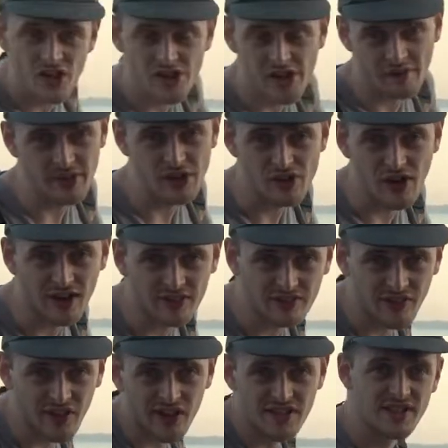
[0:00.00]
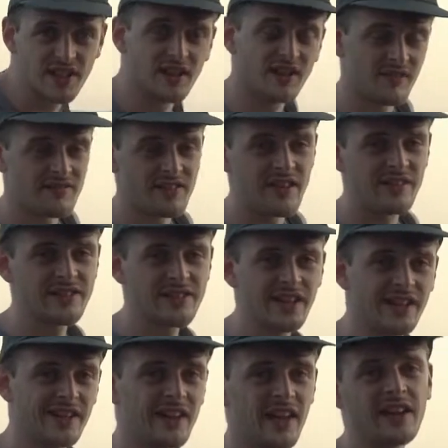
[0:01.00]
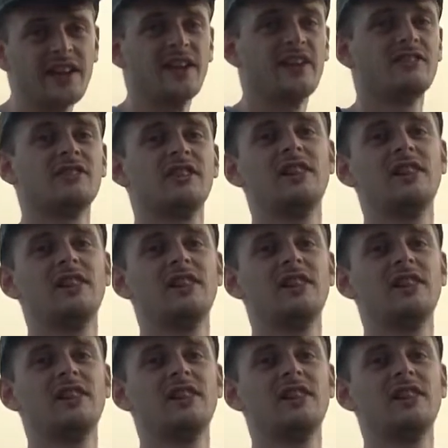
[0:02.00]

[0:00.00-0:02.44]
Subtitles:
So many dragonflies here. I've never seen like a